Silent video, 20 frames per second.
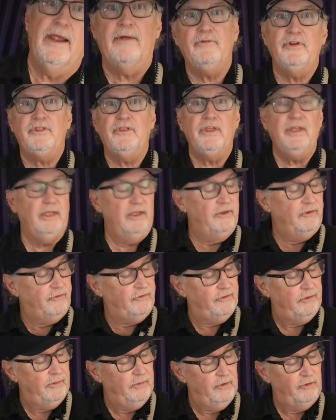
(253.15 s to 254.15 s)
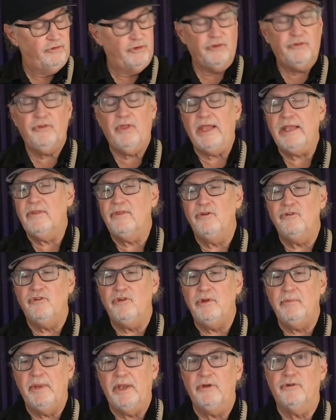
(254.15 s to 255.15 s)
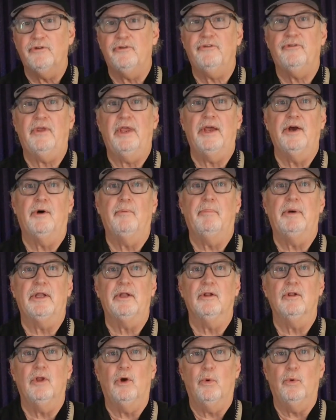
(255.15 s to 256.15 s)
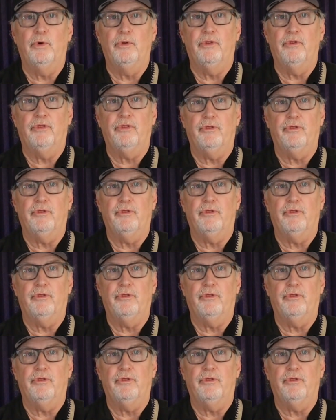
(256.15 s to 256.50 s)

Everything is just like the G major scale, but lower the